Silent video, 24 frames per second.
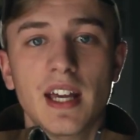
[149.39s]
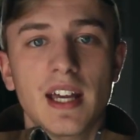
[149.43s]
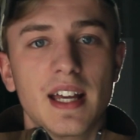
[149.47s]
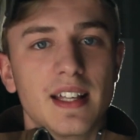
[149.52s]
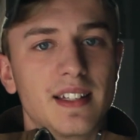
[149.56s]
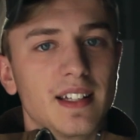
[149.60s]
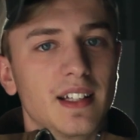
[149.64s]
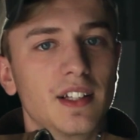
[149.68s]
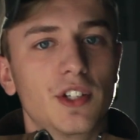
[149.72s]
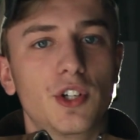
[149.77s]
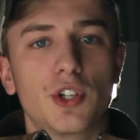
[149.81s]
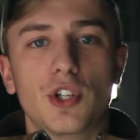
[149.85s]

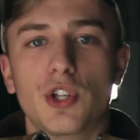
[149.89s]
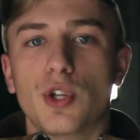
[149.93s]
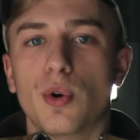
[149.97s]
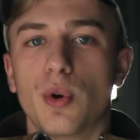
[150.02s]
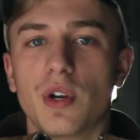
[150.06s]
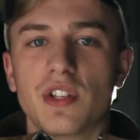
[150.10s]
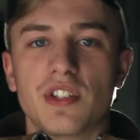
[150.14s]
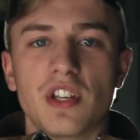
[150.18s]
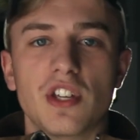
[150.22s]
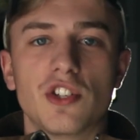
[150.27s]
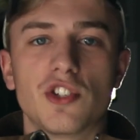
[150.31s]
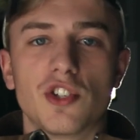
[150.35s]
It's a little
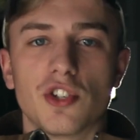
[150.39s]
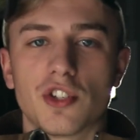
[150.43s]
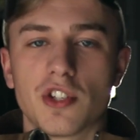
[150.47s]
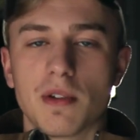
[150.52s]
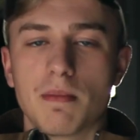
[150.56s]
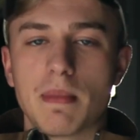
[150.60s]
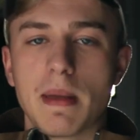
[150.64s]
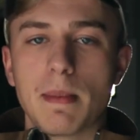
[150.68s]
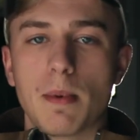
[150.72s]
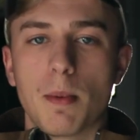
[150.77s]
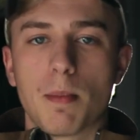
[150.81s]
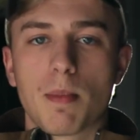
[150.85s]
noisy, so
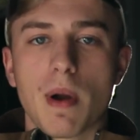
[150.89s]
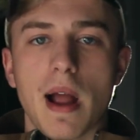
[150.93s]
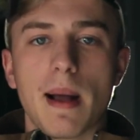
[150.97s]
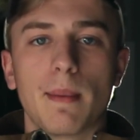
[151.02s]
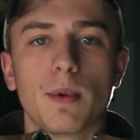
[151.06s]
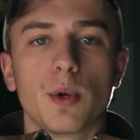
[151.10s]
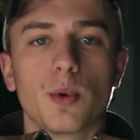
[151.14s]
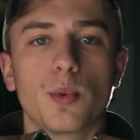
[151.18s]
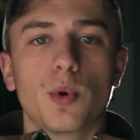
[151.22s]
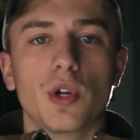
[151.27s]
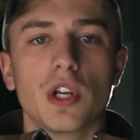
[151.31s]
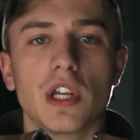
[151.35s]
some people
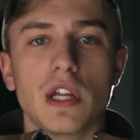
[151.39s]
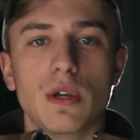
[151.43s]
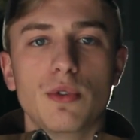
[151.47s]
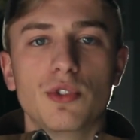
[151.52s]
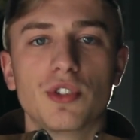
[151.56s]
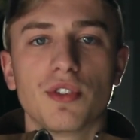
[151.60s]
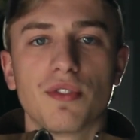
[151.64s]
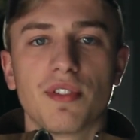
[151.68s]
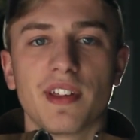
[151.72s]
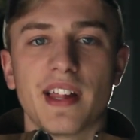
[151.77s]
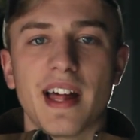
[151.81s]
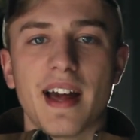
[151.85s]
probably wouldn't
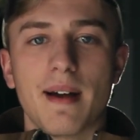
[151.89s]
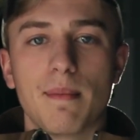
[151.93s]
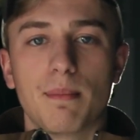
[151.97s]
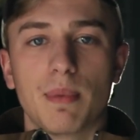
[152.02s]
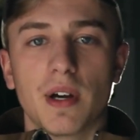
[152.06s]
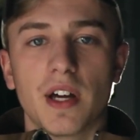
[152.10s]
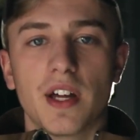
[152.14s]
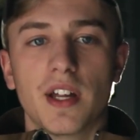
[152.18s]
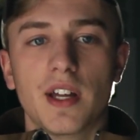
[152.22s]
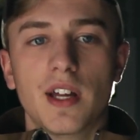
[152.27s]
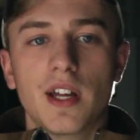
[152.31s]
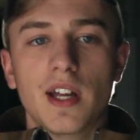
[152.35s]
use it for that,
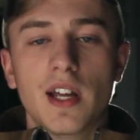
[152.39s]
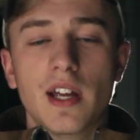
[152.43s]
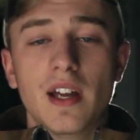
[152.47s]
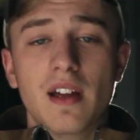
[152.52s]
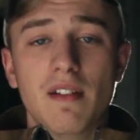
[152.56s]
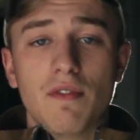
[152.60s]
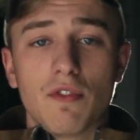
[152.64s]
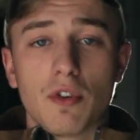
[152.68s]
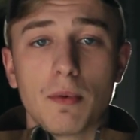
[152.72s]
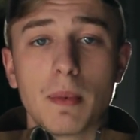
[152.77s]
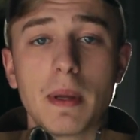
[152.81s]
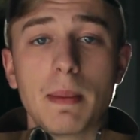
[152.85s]
but
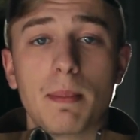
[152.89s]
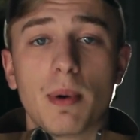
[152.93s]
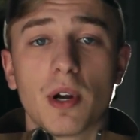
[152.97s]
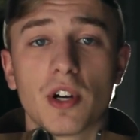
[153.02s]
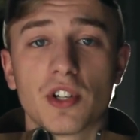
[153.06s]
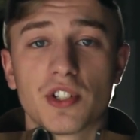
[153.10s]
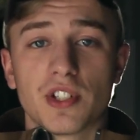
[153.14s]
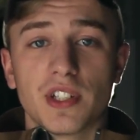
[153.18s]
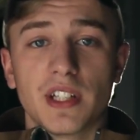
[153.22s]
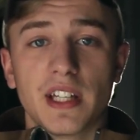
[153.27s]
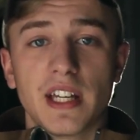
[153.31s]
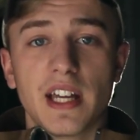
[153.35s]
for me
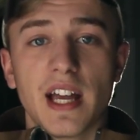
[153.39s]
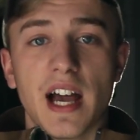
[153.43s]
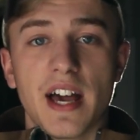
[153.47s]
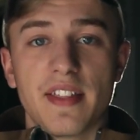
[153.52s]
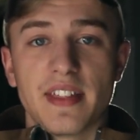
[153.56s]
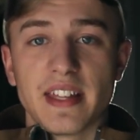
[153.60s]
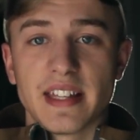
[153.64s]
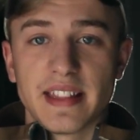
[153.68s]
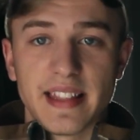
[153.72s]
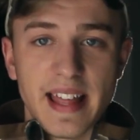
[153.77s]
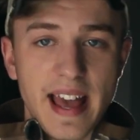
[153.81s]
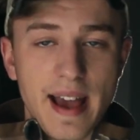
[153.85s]
personally, I
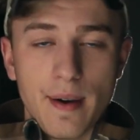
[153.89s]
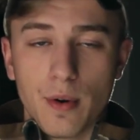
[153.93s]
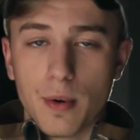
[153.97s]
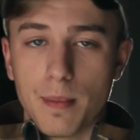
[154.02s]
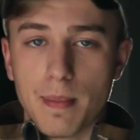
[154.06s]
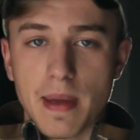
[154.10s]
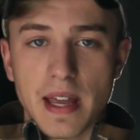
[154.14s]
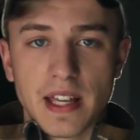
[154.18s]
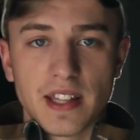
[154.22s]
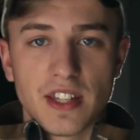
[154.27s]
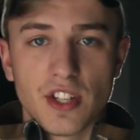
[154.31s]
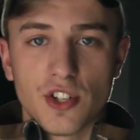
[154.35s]
think that
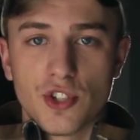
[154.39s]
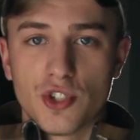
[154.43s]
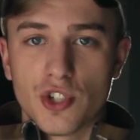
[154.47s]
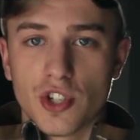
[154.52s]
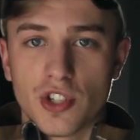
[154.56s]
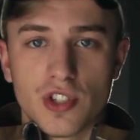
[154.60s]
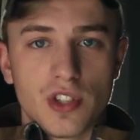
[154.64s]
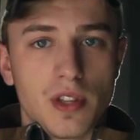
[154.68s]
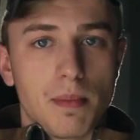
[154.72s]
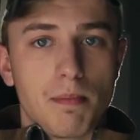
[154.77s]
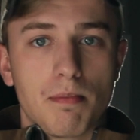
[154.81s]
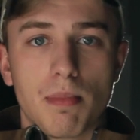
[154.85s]
would make this
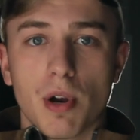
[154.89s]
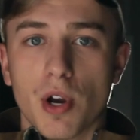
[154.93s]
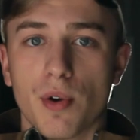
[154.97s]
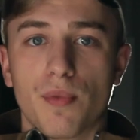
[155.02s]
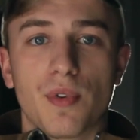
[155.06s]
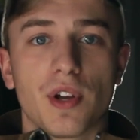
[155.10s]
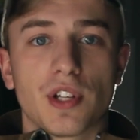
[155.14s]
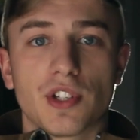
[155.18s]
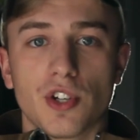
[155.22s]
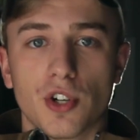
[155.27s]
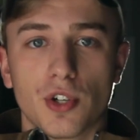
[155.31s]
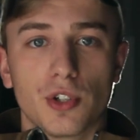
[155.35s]
just the
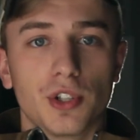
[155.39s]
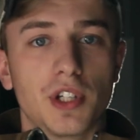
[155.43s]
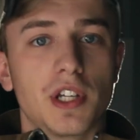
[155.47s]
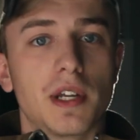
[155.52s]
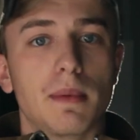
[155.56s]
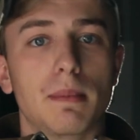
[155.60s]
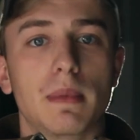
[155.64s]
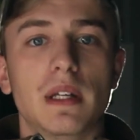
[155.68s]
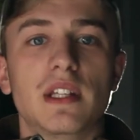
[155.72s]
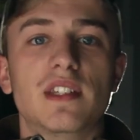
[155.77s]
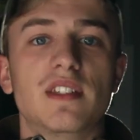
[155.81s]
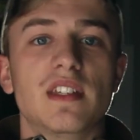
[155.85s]
perfect early
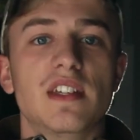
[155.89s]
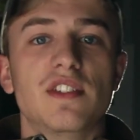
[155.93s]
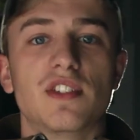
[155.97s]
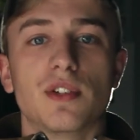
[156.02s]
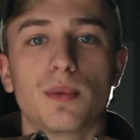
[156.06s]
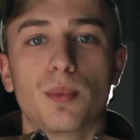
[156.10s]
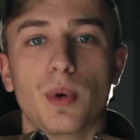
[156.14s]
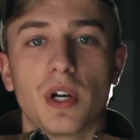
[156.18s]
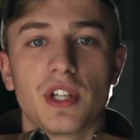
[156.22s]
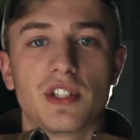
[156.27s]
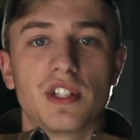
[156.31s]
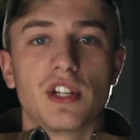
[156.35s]
to
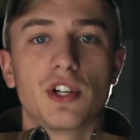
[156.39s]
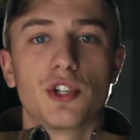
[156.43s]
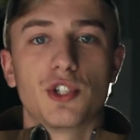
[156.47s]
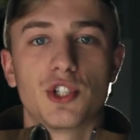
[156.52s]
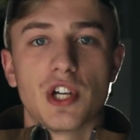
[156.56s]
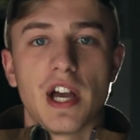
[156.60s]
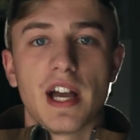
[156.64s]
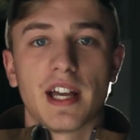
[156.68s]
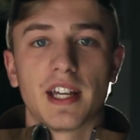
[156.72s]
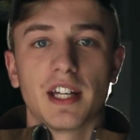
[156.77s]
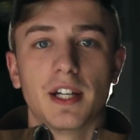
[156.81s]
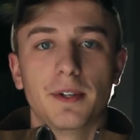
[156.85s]
mid-season whitetail
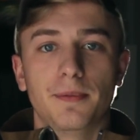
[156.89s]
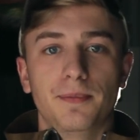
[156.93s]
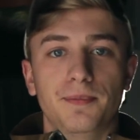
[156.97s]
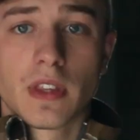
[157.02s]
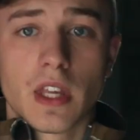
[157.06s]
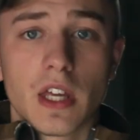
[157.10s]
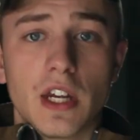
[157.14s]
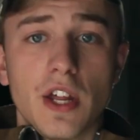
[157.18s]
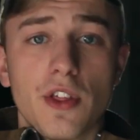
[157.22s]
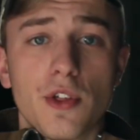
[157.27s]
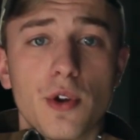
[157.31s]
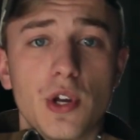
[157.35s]
jacket.
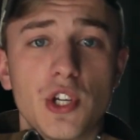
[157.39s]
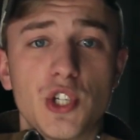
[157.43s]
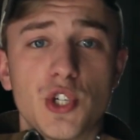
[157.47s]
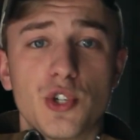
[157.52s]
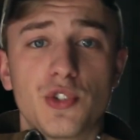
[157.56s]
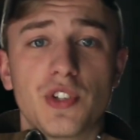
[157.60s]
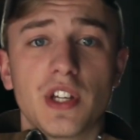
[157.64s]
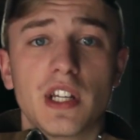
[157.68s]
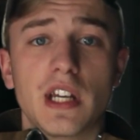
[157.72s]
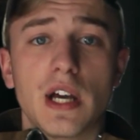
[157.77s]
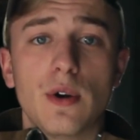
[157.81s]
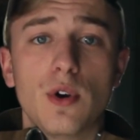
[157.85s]
Another
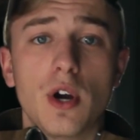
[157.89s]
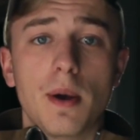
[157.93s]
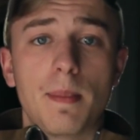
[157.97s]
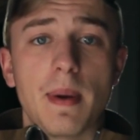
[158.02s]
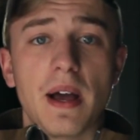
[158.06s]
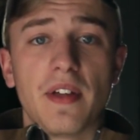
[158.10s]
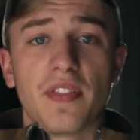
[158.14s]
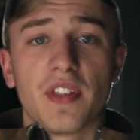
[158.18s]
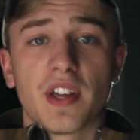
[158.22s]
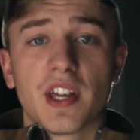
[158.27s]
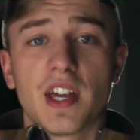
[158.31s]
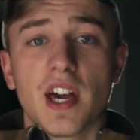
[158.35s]
interesting note
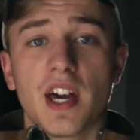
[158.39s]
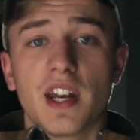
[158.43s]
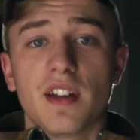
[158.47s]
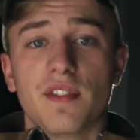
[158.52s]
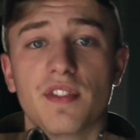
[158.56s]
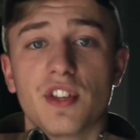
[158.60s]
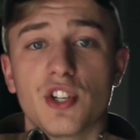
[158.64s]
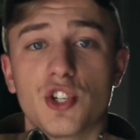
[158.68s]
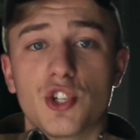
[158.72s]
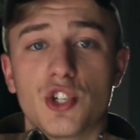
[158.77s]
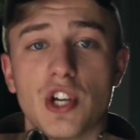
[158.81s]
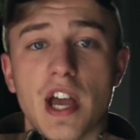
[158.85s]
about the cut
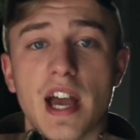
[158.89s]
of this